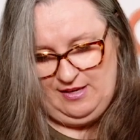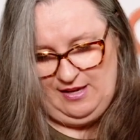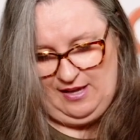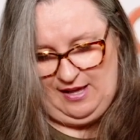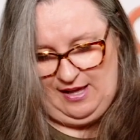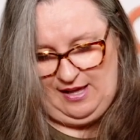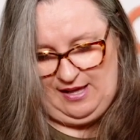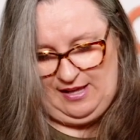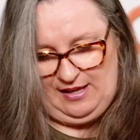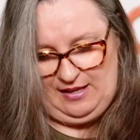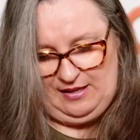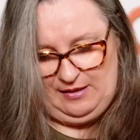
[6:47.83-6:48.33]

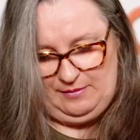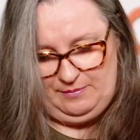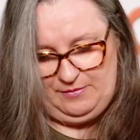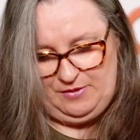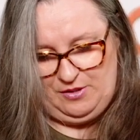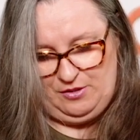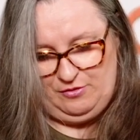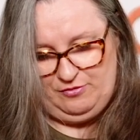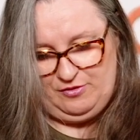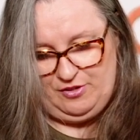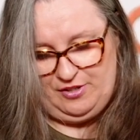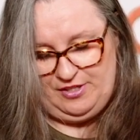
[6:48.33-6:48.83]
Um,
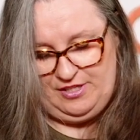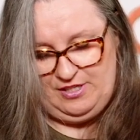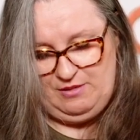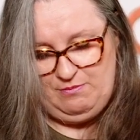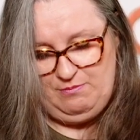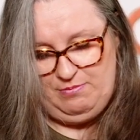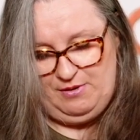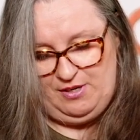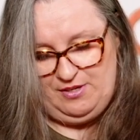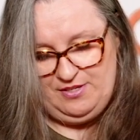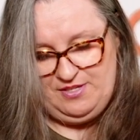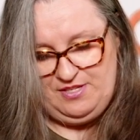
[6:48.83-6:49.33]
you've got an
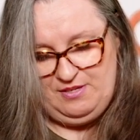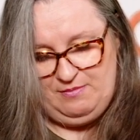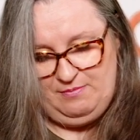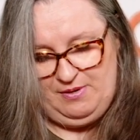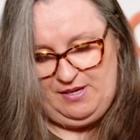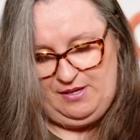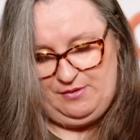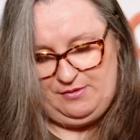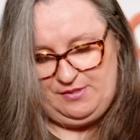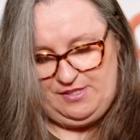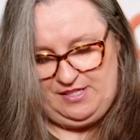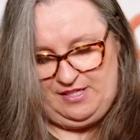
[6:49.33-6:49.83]
embossing
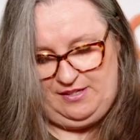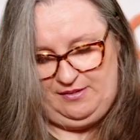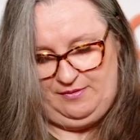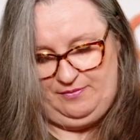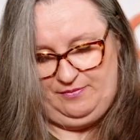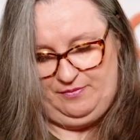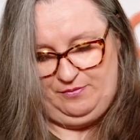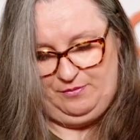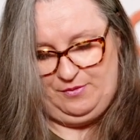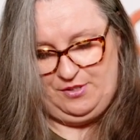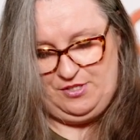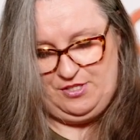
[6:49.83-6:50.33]
powder,
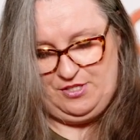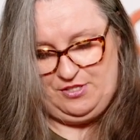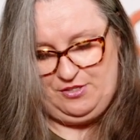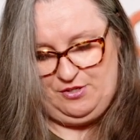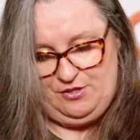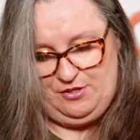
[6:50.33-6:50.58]
which is